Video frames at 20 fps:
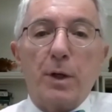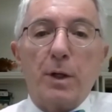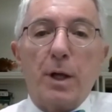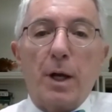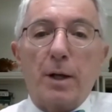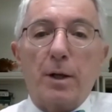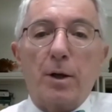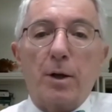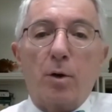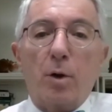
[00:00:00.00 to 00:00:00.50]

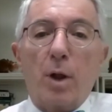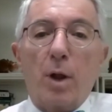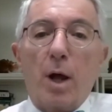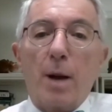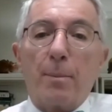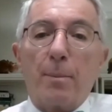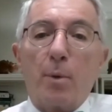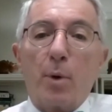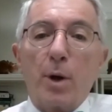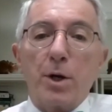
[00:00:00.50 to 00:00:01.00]
technical
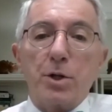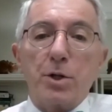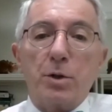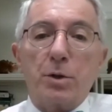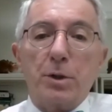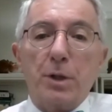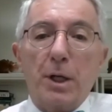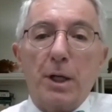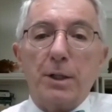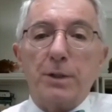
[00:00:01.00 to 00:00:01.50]
operational
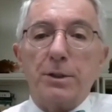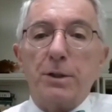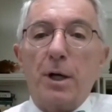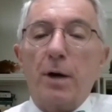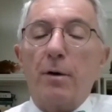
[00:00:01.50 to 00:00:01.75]
needs